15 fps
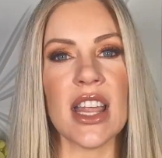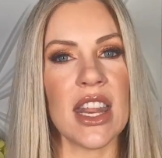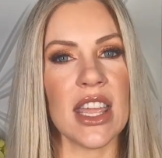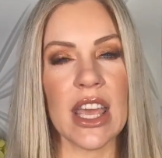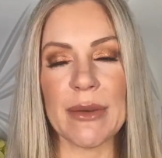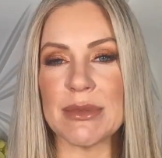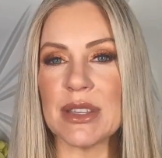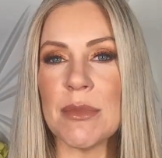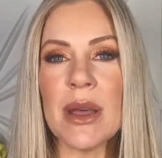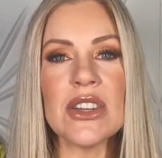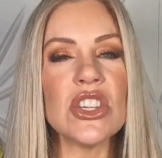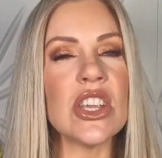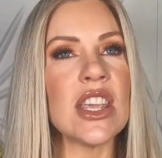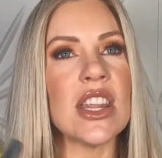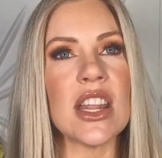that it kept
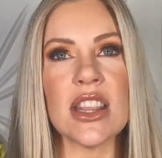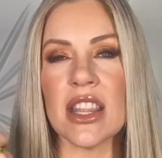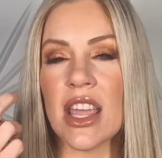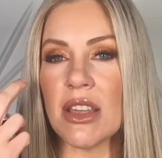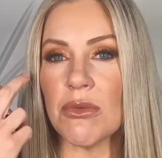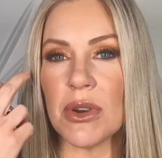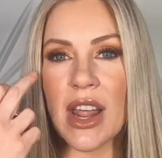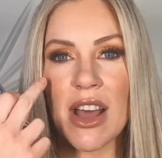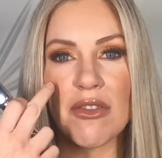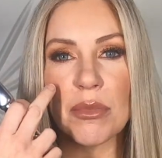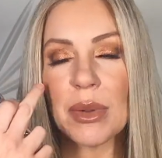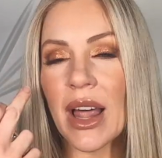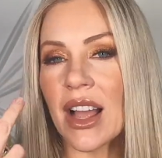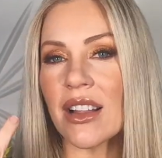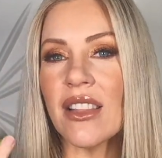smudging and they would have
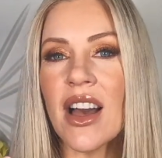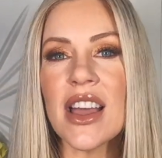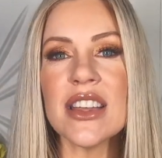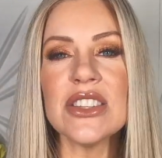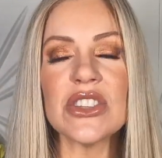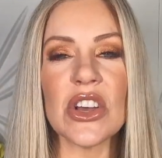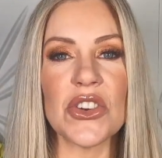black lines